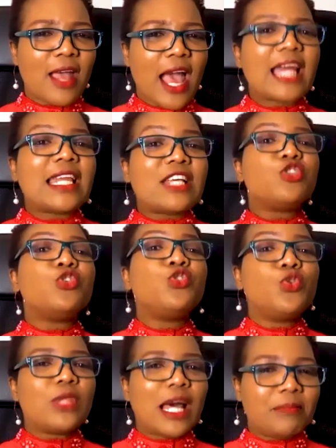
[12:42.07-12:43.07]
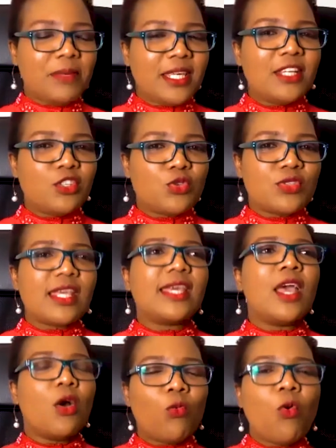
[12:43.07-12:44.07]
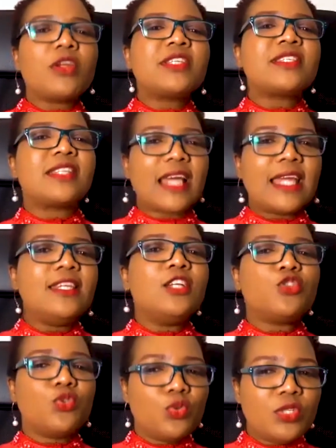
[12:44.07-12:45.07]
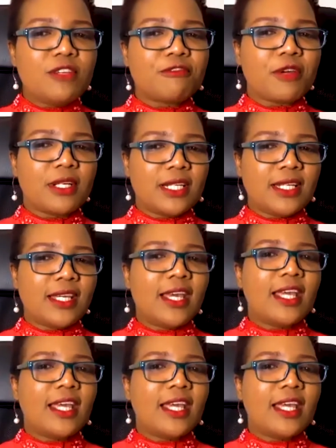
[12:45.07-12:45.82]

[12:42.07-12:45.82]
And as you do that, begin to say, what is it that I need to do differently